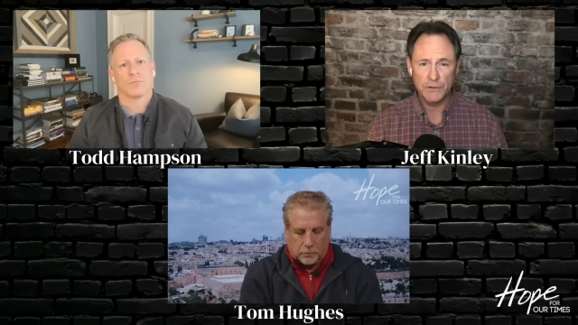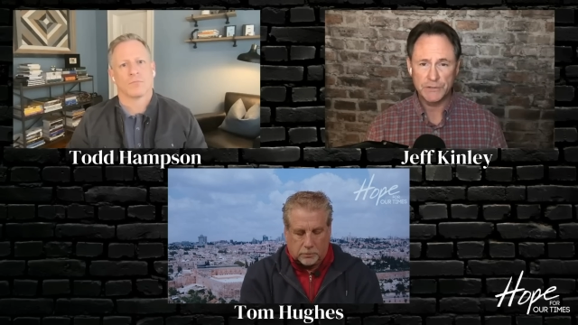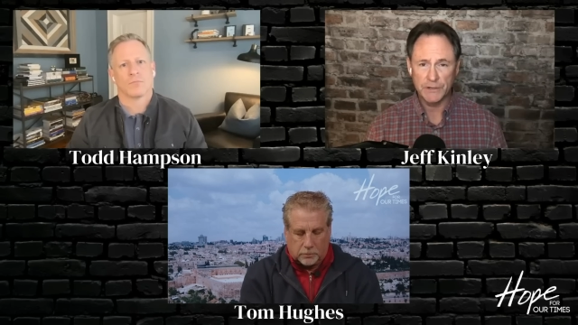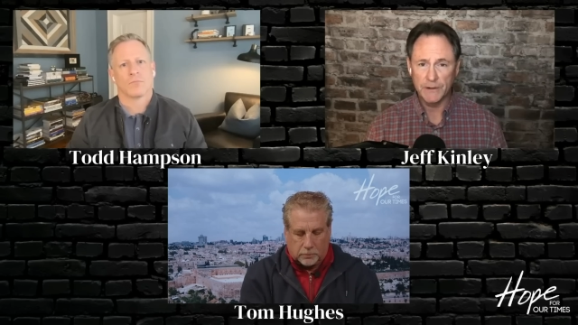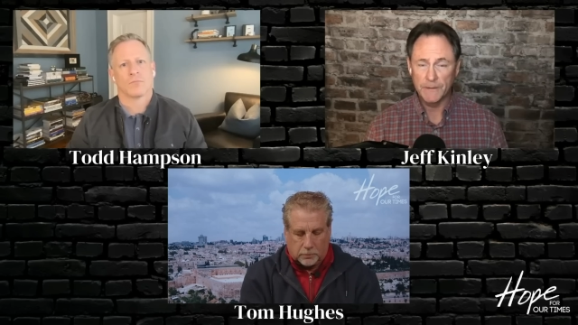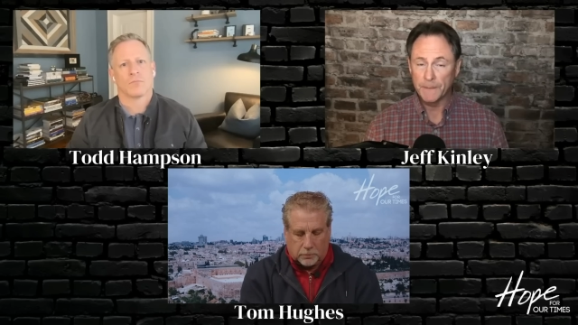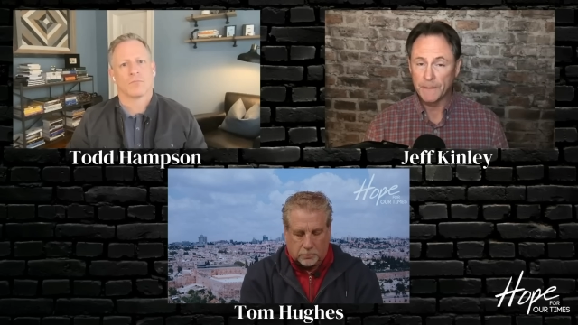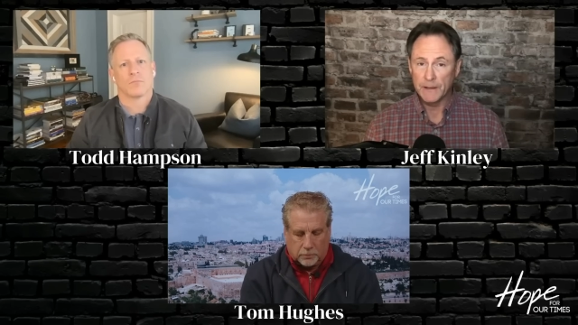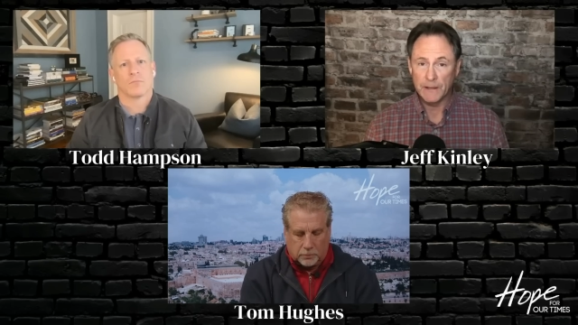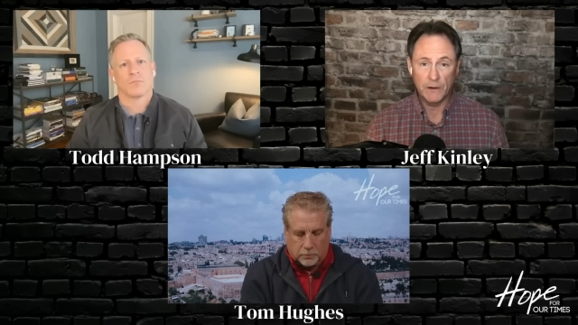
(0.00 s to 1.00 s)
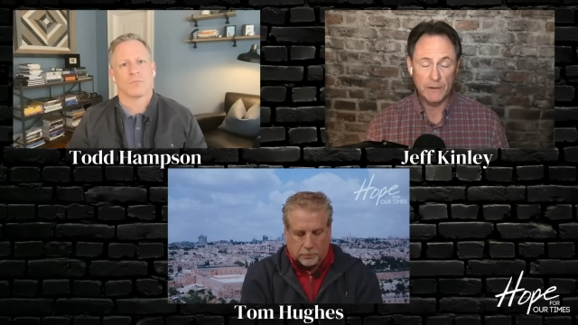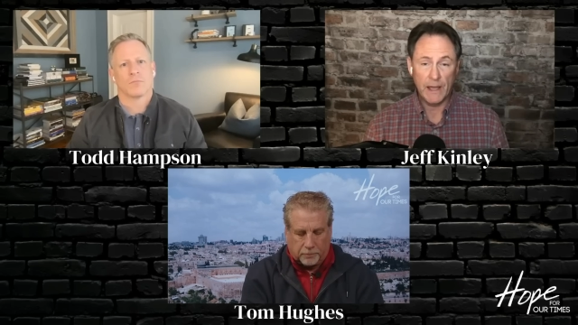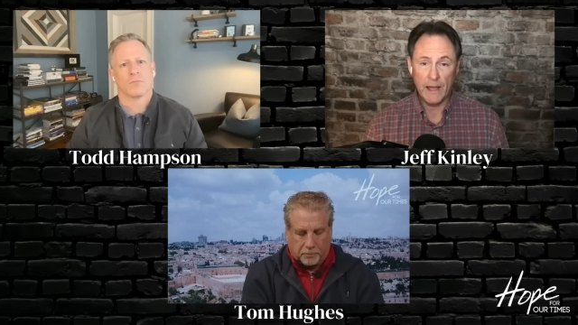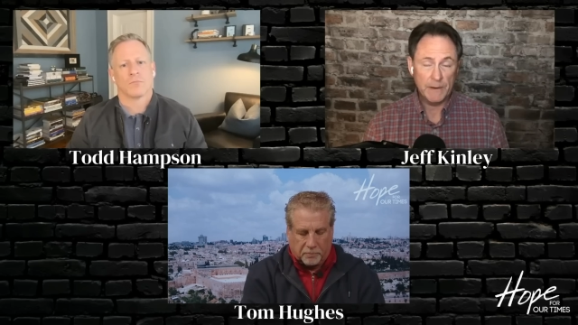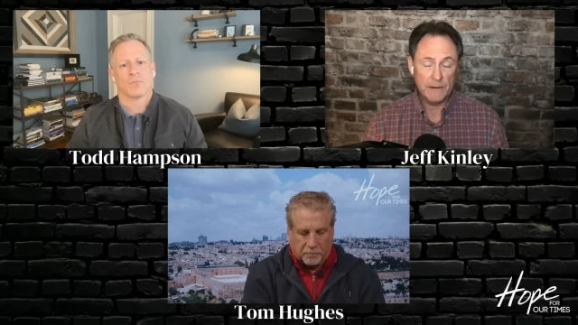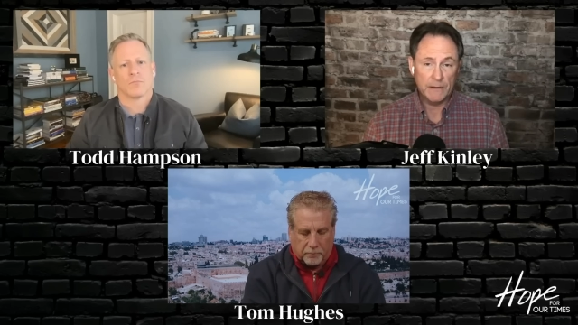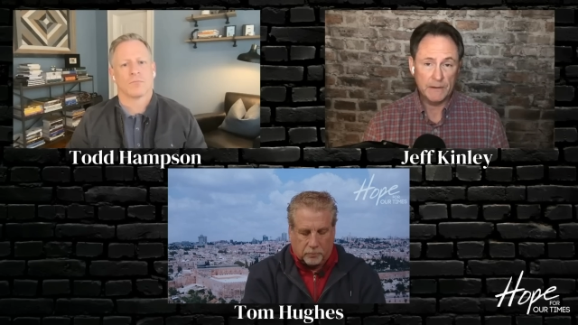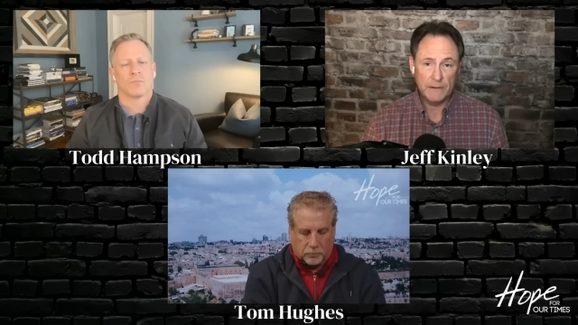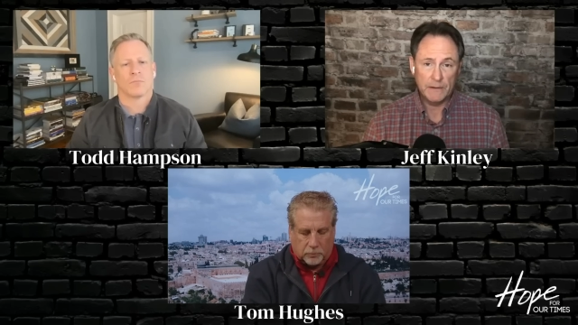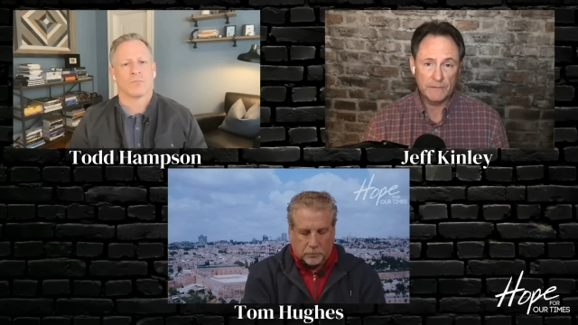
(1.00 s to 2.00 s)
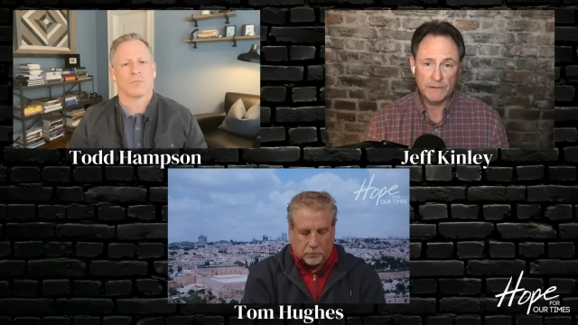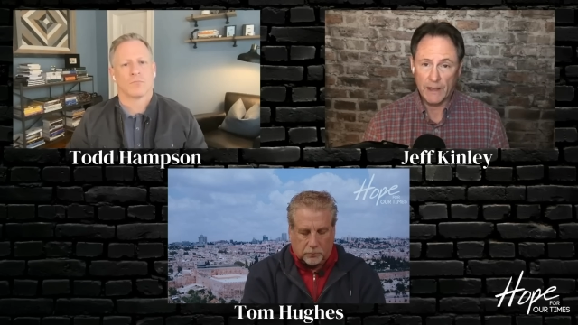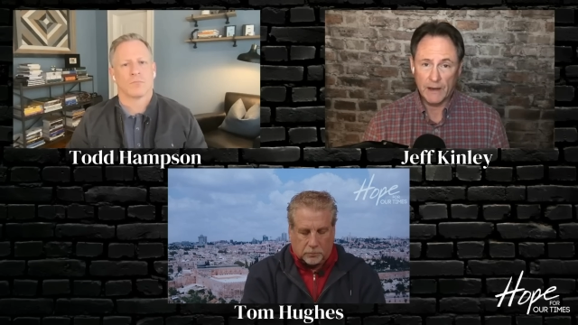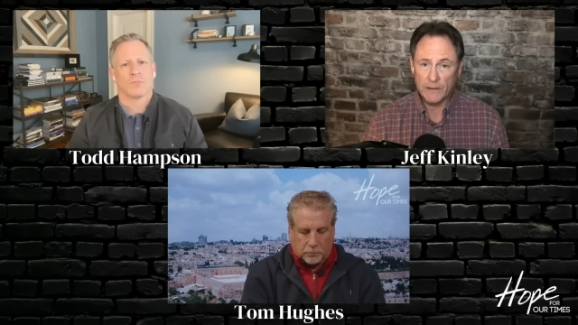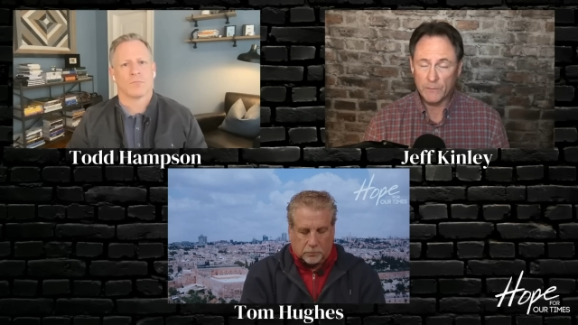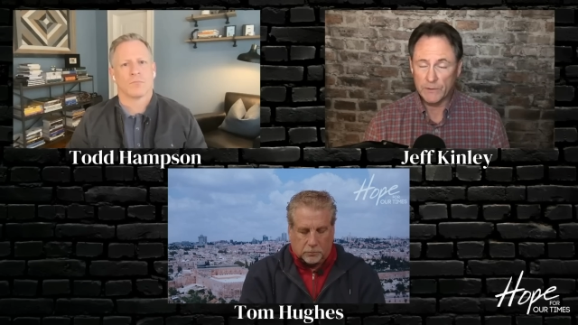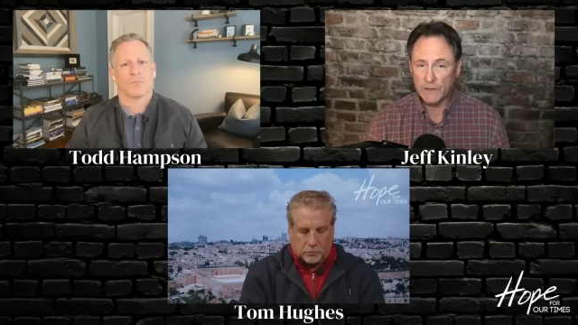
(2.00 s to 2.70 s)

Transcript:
Speaker 1: And, you know, yeah, I mean, it's kind of like when you go